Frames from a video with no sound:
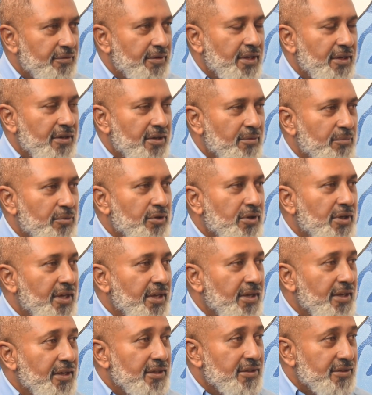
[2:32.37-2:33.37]
Rambuka and
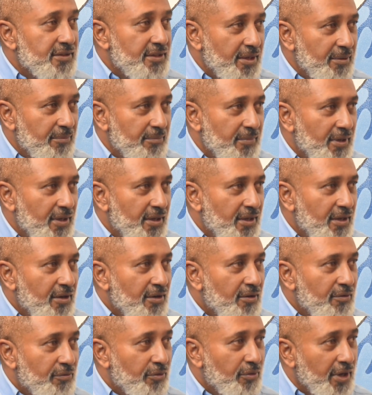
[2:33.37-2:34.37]
his team
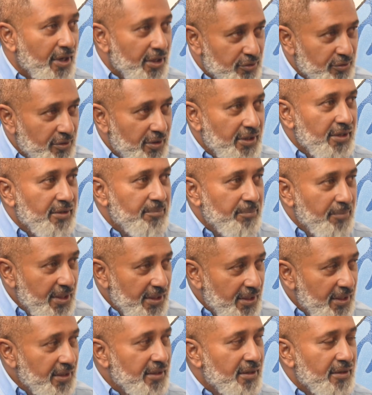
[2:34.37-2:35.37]
for actually
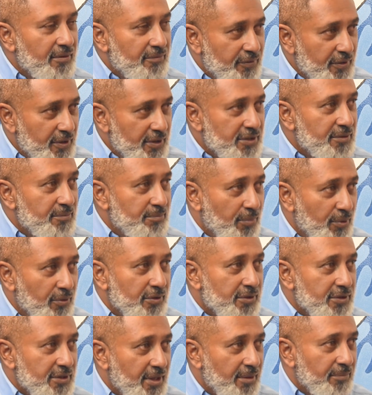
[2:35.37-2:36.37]
making that first bold
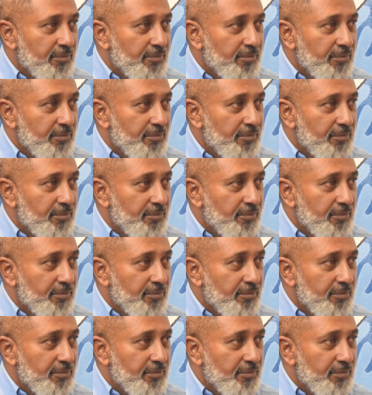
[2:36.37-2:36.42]
step.